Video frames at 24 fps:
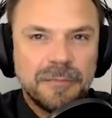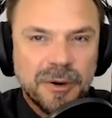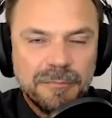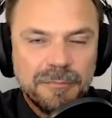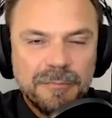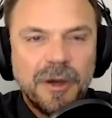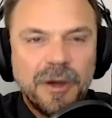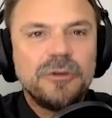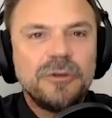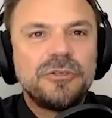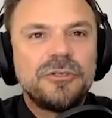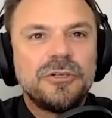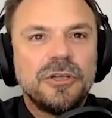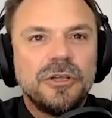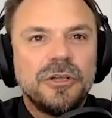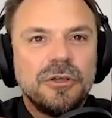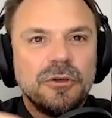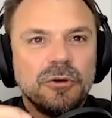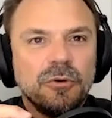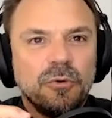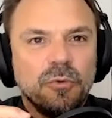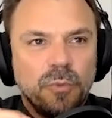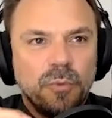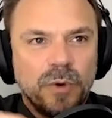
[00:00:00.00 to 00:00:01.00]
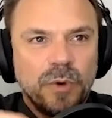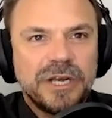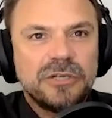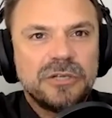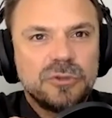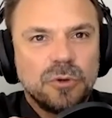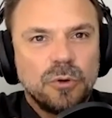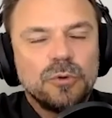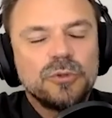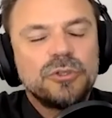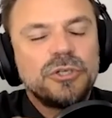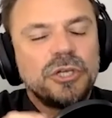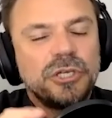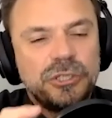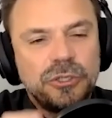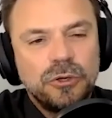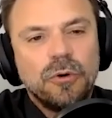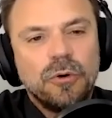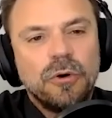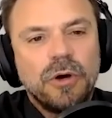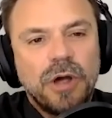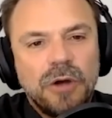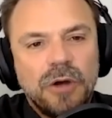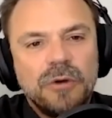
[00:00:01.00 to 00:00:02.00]
Promote what is also
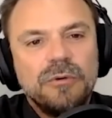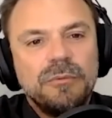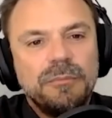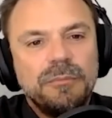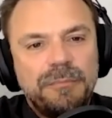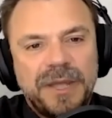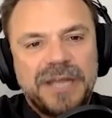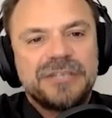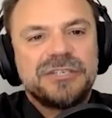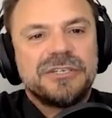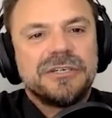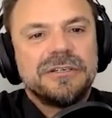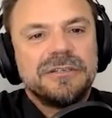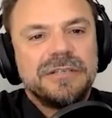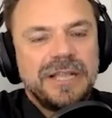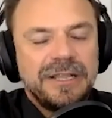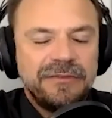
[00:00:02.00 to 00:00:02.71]
your own passion,